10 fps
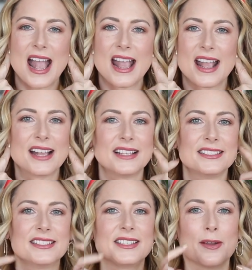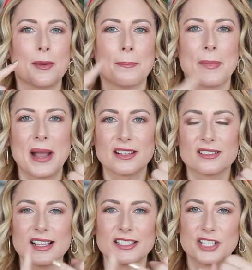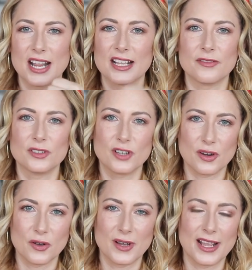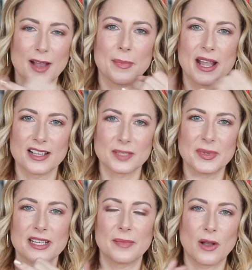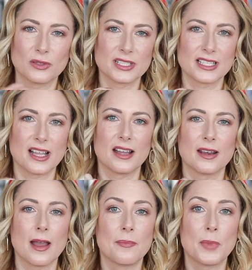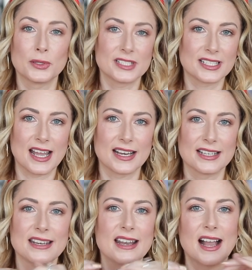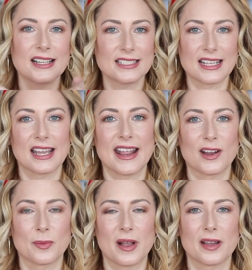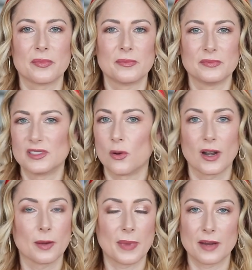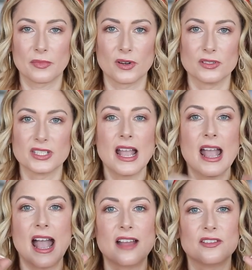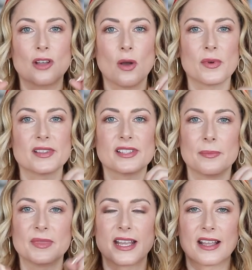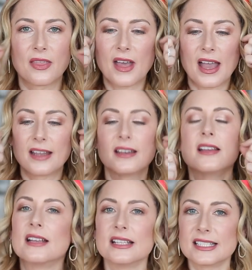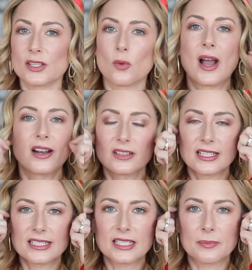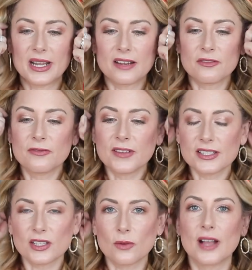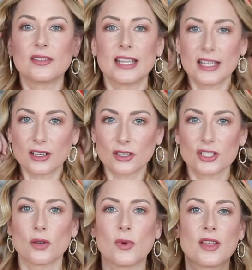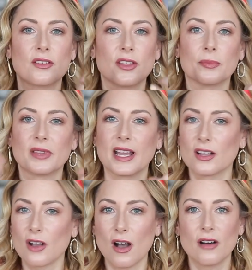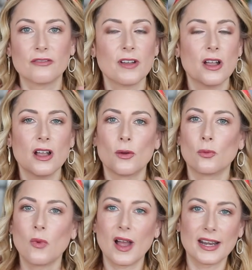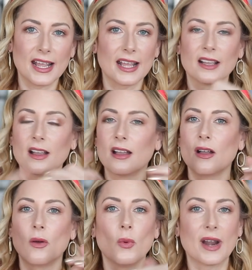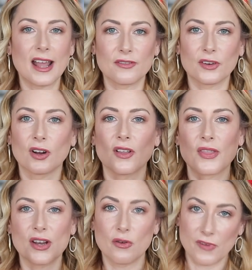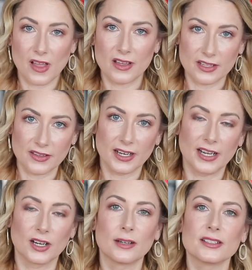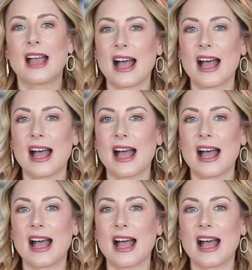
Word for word: And Michael and Jake, if you don't know who I am, my husband and my oldest son, both decided not to get AirPods or AirPod Pros and go with something that it's still wireless, but it fits around the ear. So whether they're playing golf, running, whatever, they don't fall out of their ears.